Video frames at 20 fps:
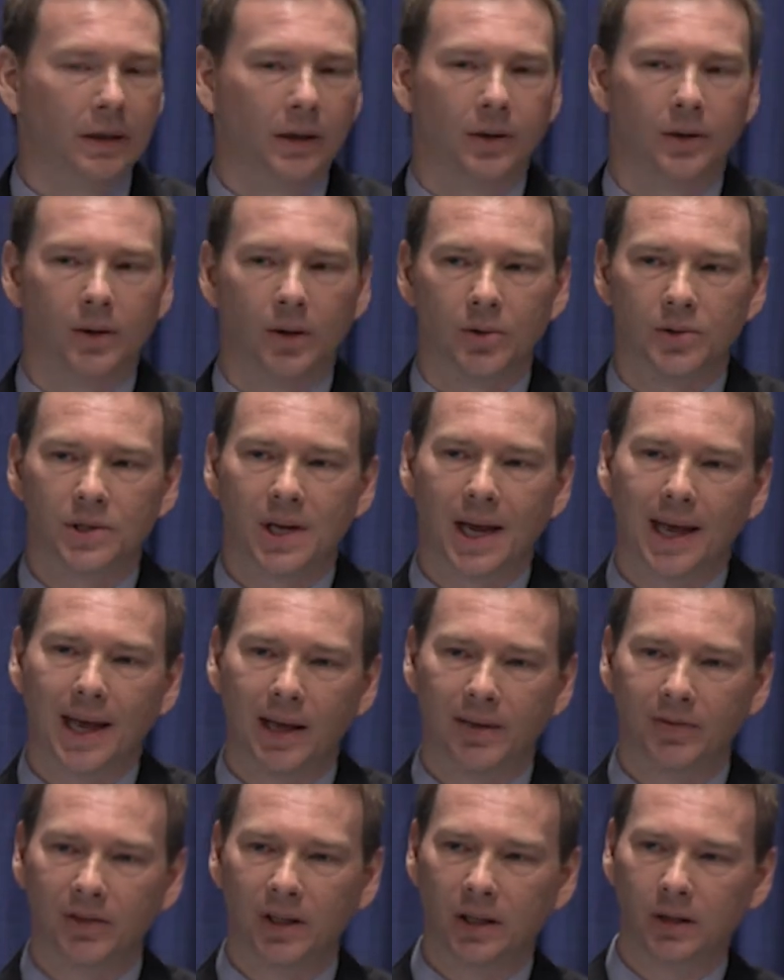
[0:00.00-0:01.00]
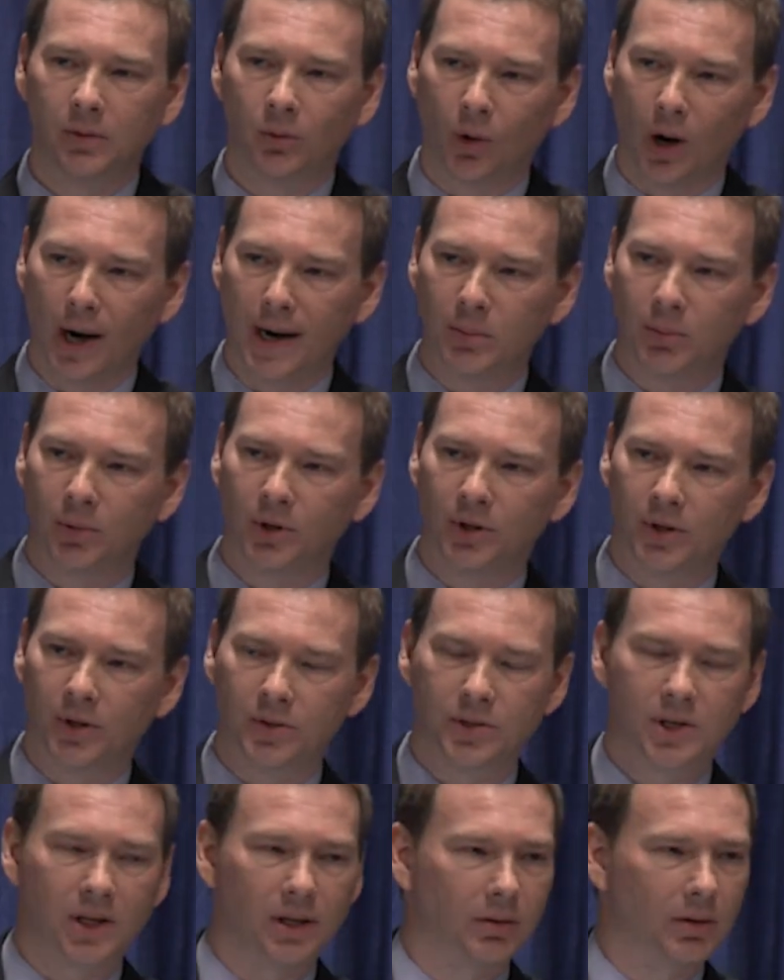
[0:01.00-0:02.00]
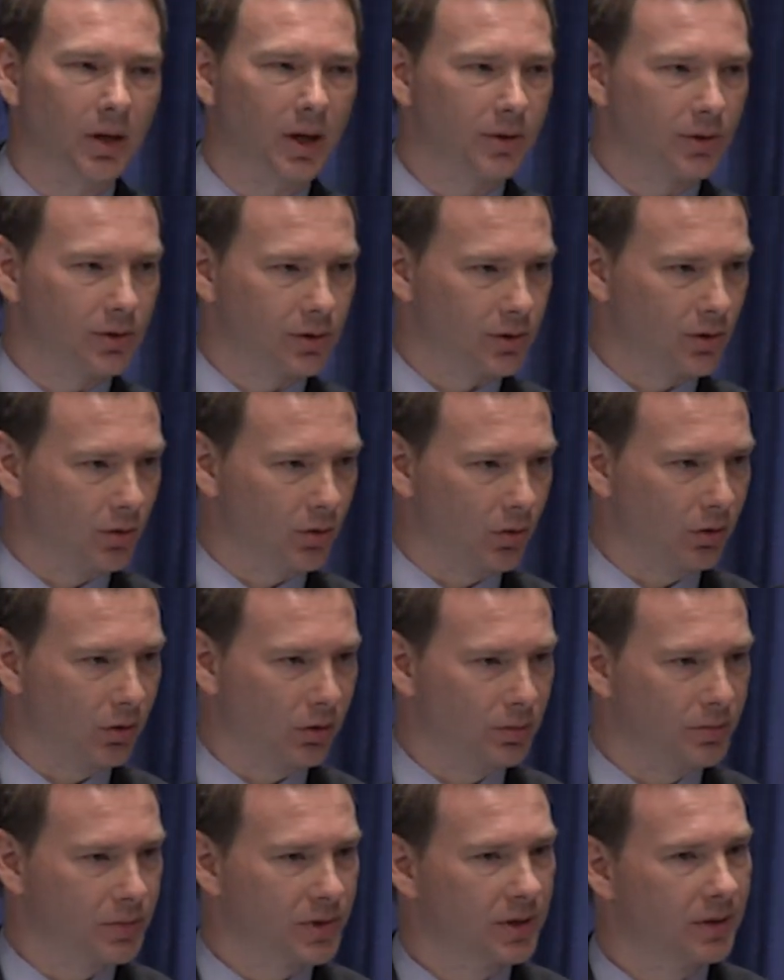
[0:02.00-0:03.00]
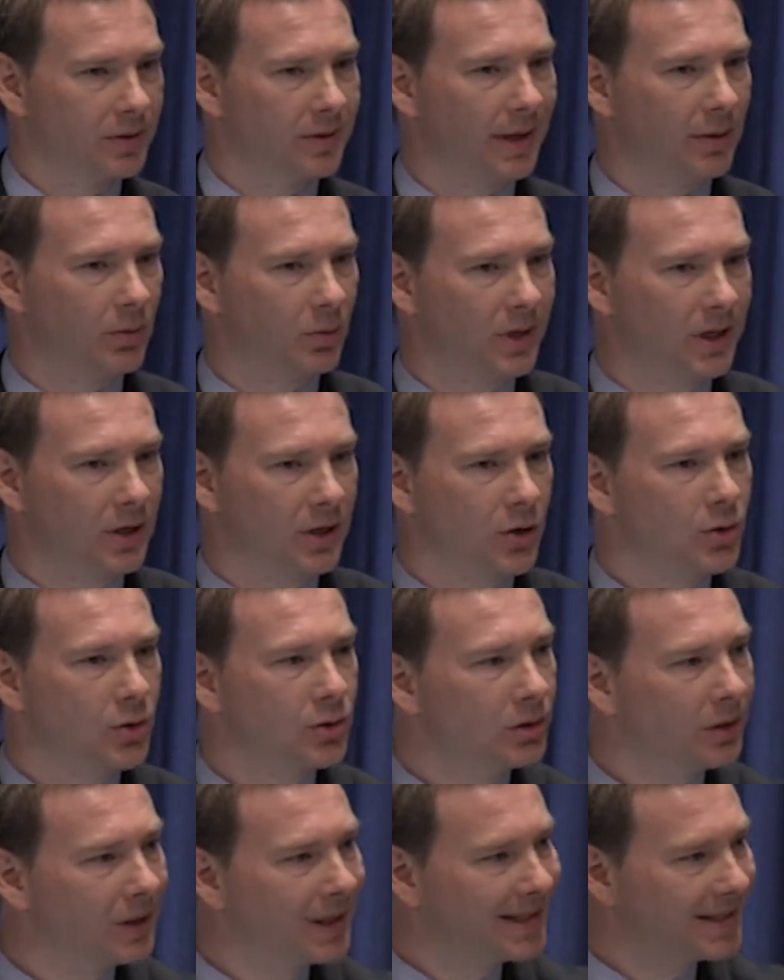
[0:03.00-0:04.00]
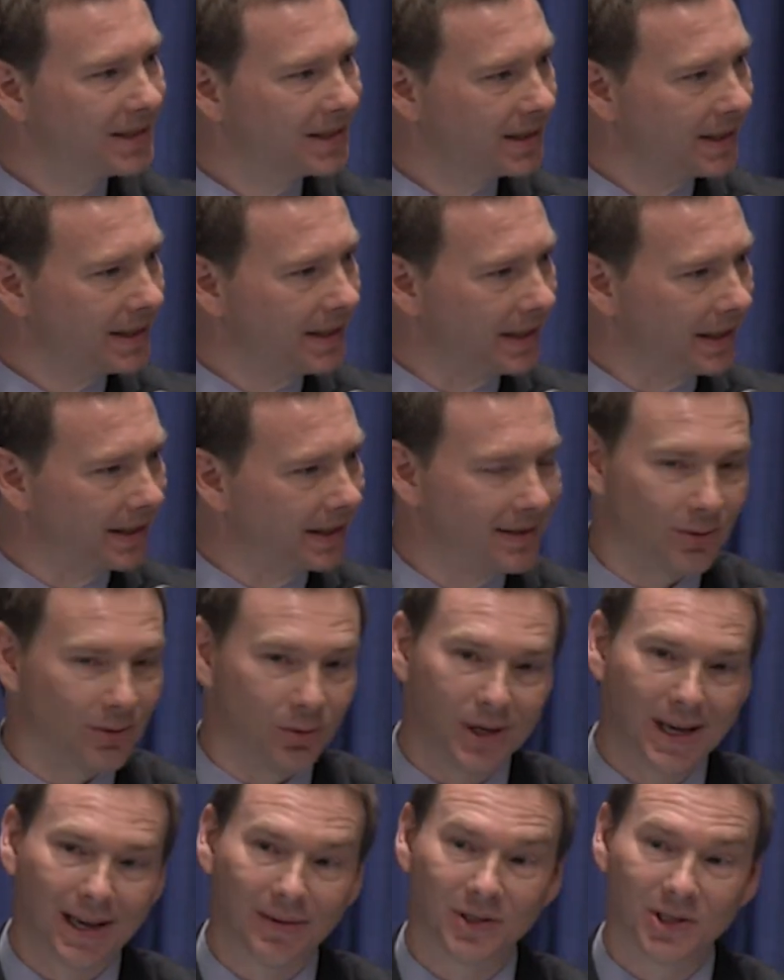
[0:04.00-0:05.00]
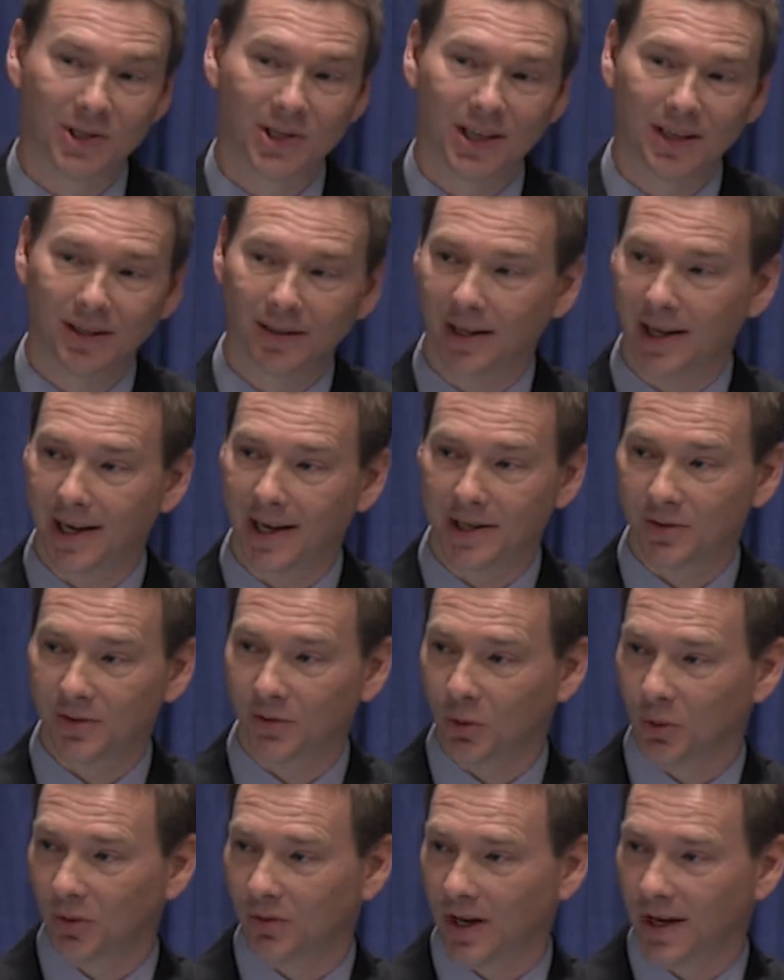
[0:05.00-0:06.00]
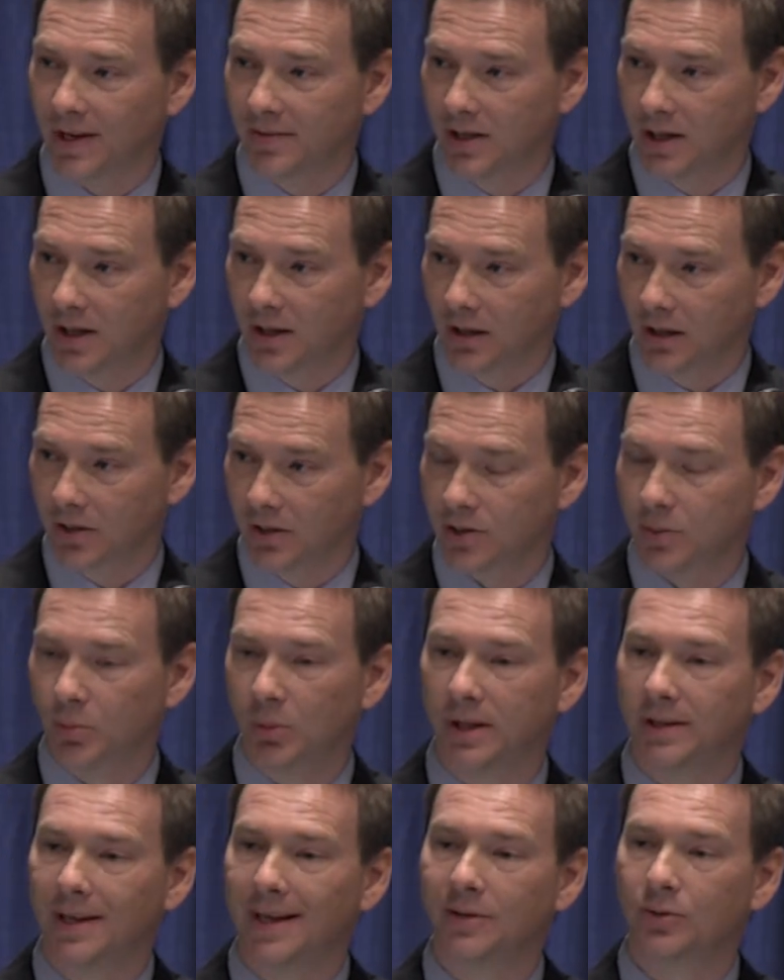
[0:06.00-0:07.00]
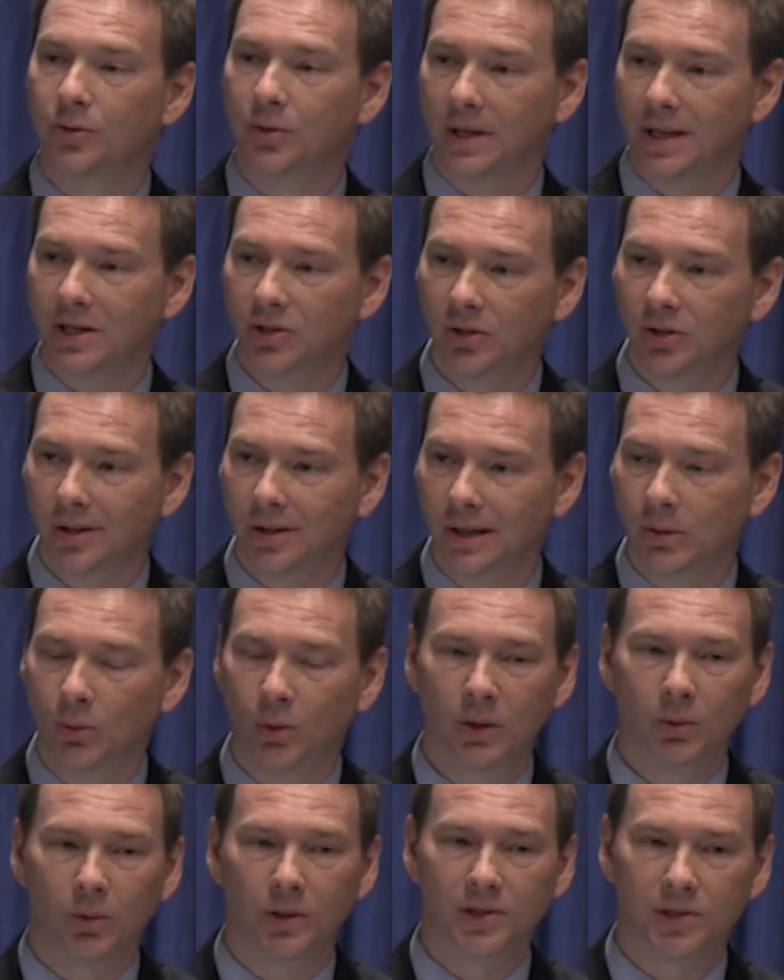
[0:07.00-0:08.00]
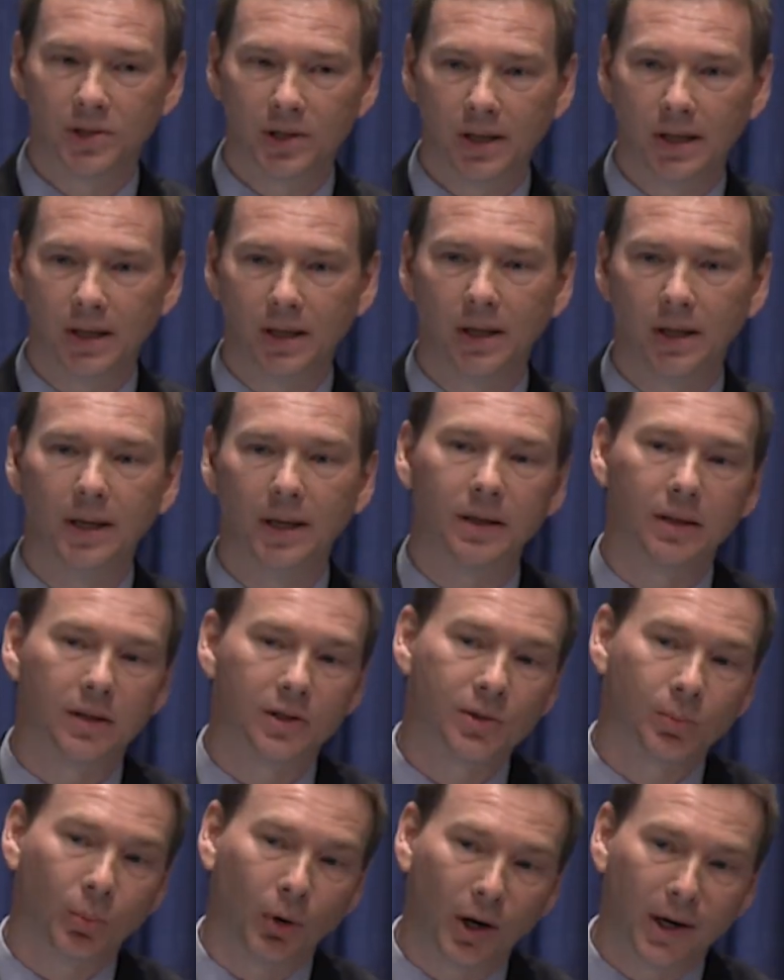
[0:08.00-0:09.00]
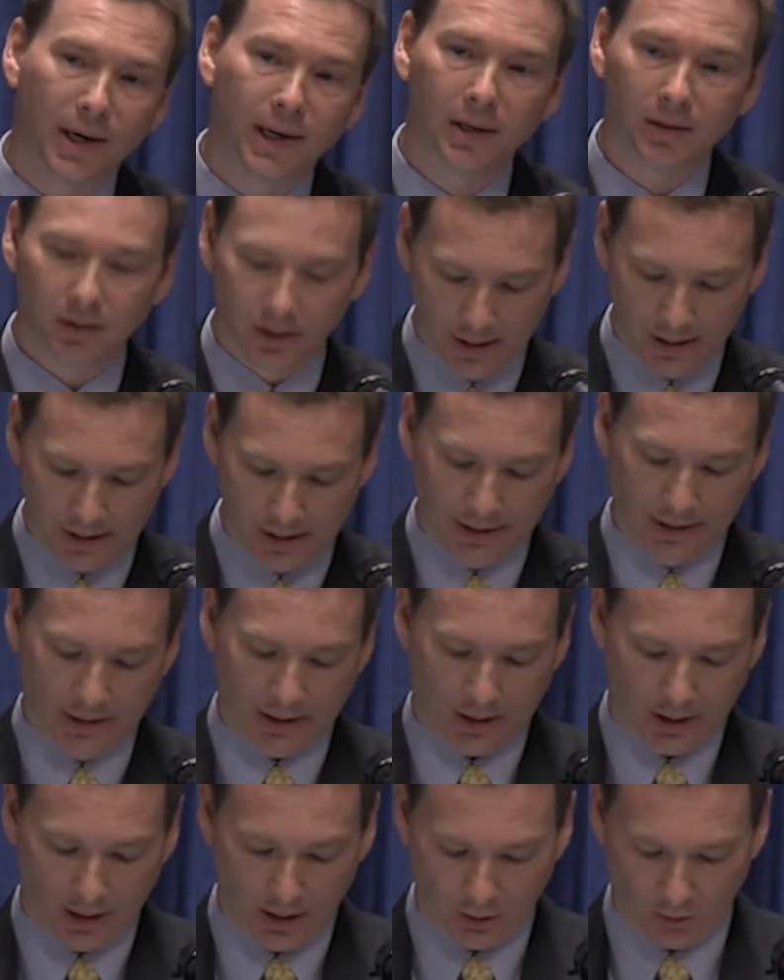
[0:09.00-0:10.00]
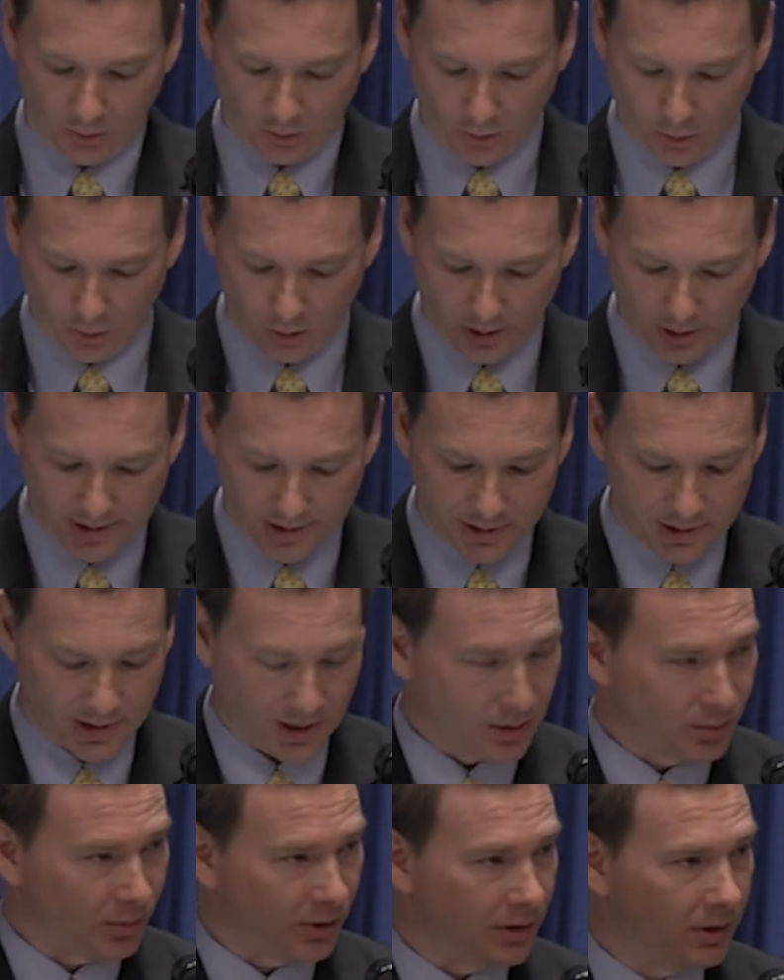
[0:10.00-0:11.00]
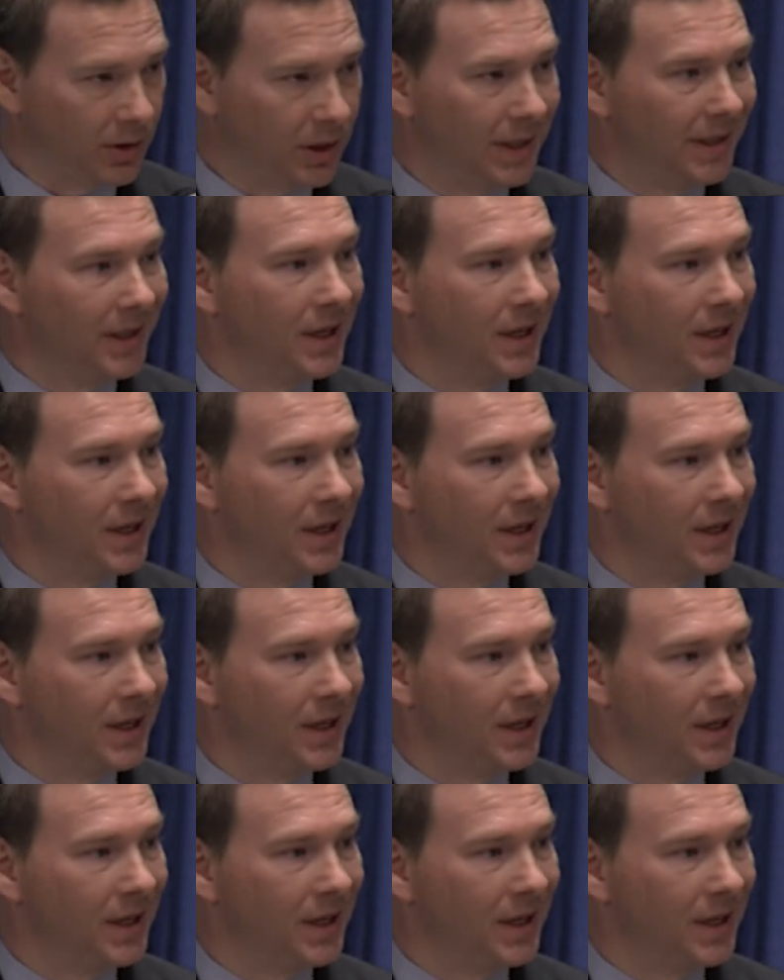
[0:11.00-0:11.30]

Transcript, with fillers: those heavy rain producing thunderstorms that we usually see, that we haven't seen in the last four or five years, but that traditionally we would see in the spring uh, or early summer,